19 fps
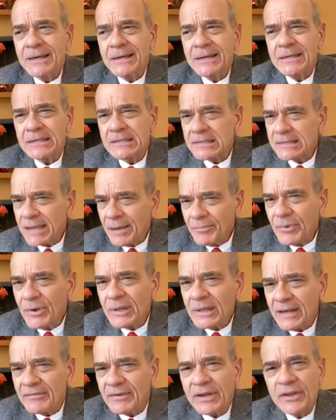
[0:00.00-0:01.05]
December
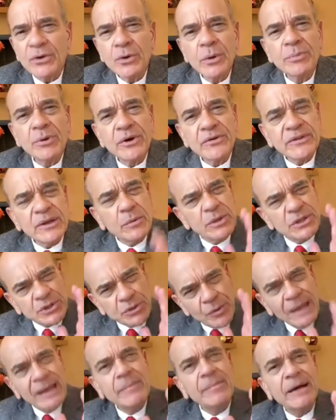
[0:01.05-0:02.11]
11th, your birthday. What's
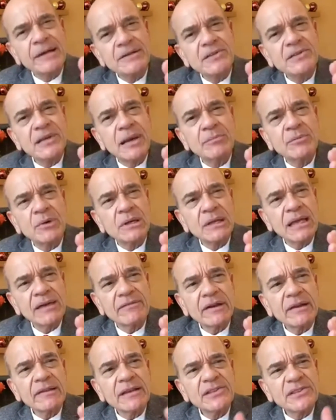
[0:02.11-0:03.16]
great about December
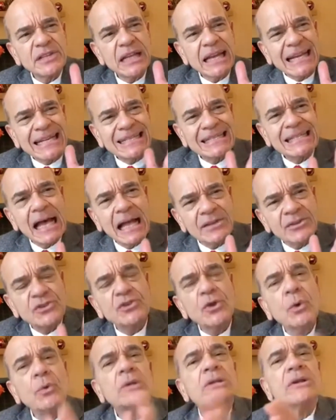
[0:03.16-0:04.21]
11th is it's not
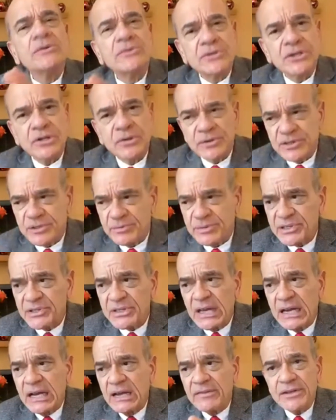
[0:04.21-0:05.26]
so close to Christmas
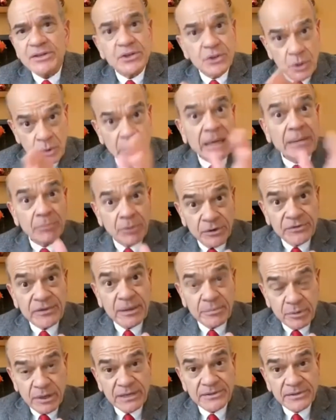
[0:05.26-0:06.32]
that you don't get birthday
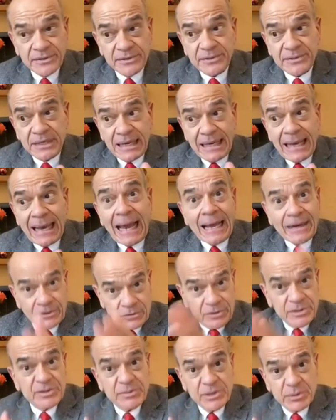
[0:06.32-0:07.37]
presents and
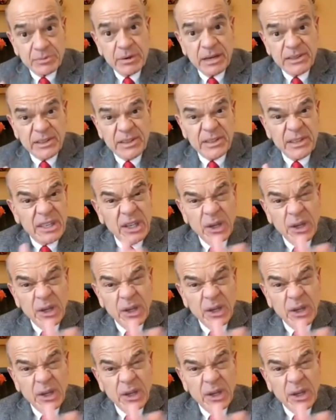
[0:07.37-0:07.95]
Christmas presents.